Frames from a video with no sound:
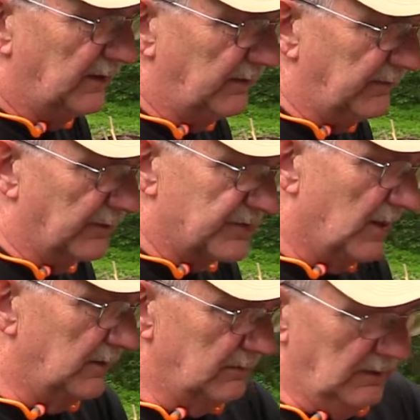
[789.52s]
even though it's
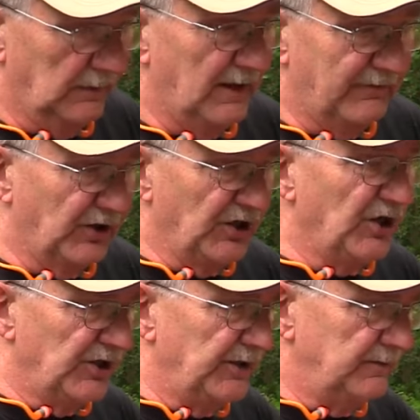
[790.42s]
not a lever
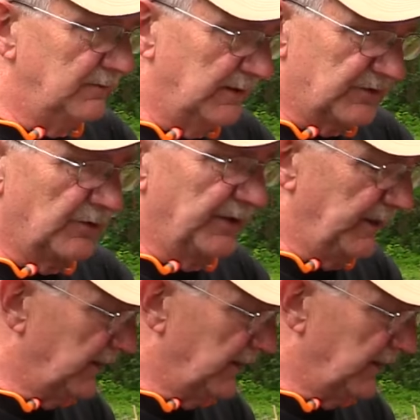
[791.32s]
gun, it sort of